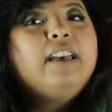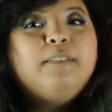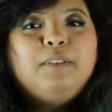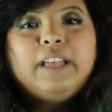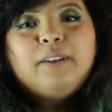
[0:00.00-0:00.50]

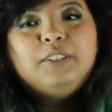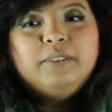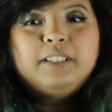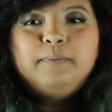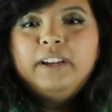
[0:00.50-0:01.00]
If you like what
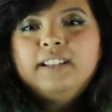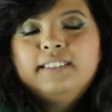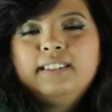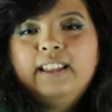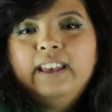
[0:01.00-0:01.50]
you
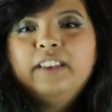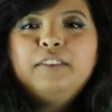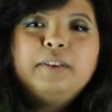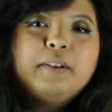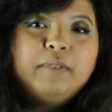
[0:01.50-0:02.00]
experienced today,
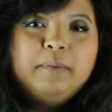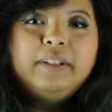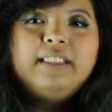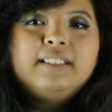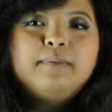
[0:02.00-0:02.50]
you can
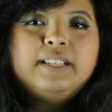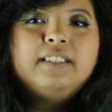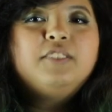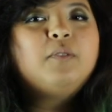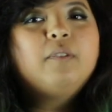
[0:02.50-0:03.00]
replay this
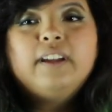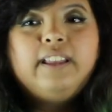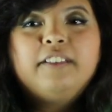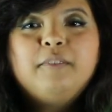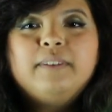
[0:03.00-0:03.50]
message or
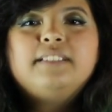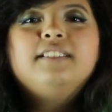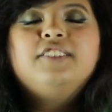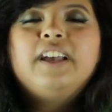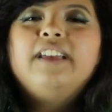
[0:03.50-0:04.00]
any other
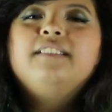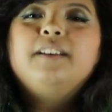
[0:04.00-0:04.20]
message at